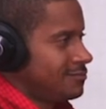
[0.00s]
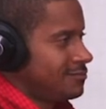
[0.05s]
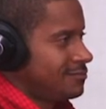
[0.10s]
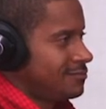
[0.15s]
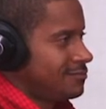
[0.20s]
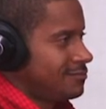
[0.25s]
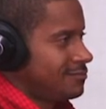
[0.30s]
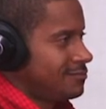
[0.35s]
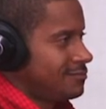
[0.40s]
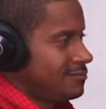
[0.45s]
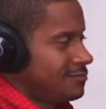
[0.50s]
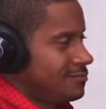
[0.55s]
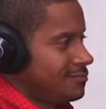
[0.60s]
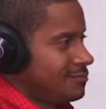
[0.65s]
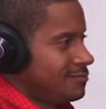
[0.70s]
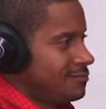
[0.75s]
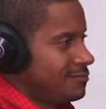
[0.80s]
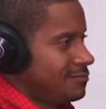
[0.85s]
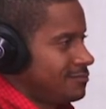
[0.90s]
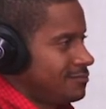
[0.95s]

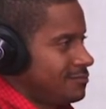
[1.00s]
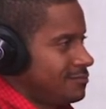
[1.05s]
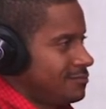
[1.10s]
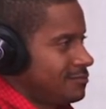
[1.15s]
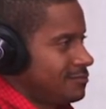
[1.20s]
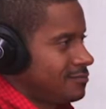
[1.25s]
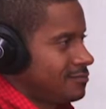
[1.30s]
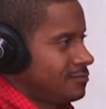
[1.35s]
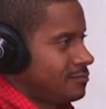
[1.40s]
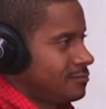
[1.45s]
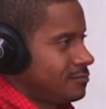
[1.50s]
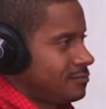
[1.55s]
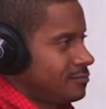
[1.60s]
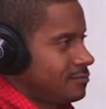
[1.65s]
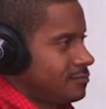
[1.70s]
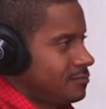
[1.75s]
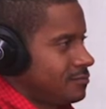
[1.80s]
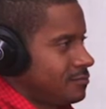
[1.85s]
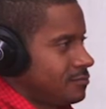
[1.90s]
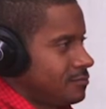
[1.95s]

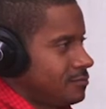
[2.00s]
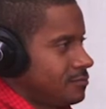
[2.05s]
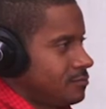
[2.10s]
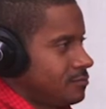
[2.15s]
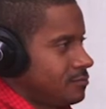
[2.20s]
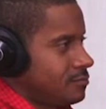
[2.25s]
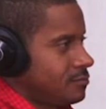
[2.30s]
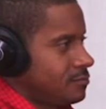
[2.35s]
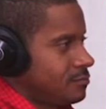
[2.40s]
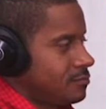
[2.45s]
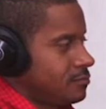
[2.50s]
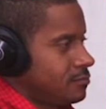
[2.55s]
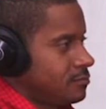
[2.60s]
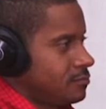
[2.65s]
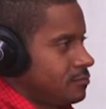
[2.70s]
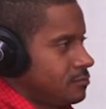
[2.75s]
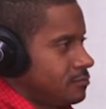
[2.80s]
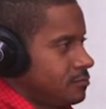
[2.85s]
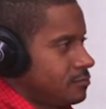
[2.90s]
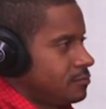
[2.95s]

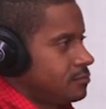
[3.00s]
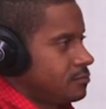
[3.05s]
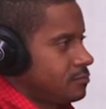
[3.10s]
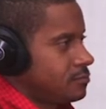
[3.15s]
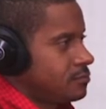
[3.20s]
(silent)